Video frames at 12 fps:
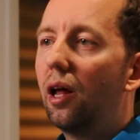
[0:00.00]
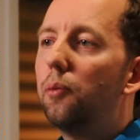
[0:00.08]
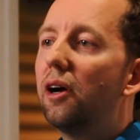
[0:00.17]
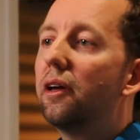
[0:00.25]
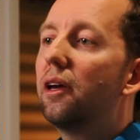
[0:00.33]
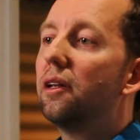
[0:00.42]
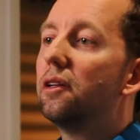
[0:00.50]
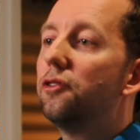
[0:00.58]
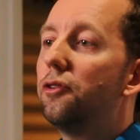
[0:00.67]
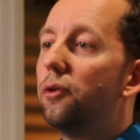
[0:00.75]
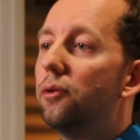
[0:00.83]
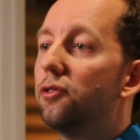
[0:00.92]
I want to get
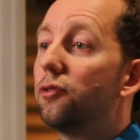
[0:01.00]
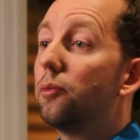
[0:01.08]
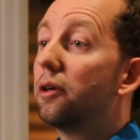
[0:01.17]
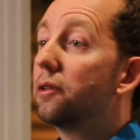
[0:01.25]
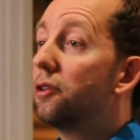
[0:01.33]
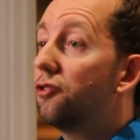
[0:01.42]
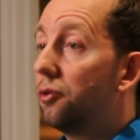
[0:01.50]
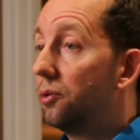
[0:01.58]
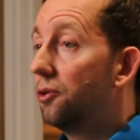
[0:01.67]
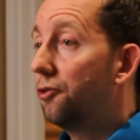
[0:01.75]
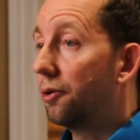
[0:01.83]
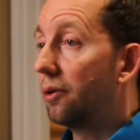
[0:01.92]
into is what are the
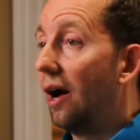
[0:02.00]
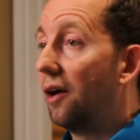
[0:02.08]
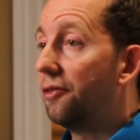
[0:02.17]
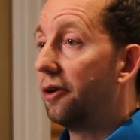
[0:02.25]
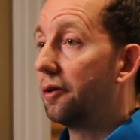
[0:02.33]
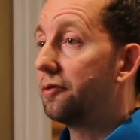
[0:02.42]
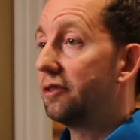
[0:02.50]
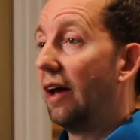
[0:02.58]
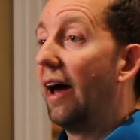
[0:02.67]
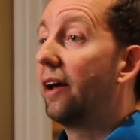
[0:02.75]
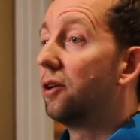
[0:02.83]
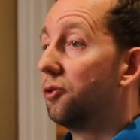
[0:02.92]
tools that are out there for
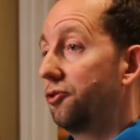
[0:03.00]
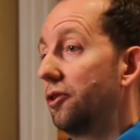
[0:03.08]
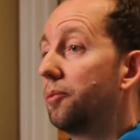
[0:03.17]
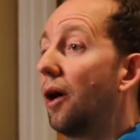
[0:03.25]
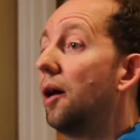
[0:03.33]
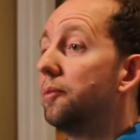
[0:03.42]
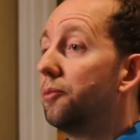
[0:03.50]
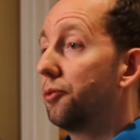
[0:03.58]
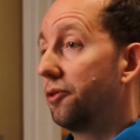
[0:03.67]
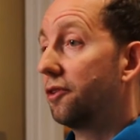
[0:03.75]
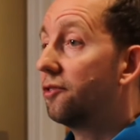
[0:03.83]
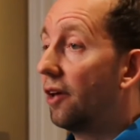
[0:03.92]
diagnosing
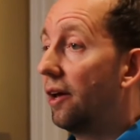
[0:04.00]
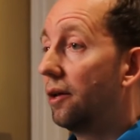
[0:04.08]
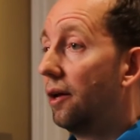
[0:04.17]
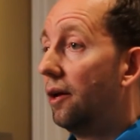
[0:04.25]
problems with a site.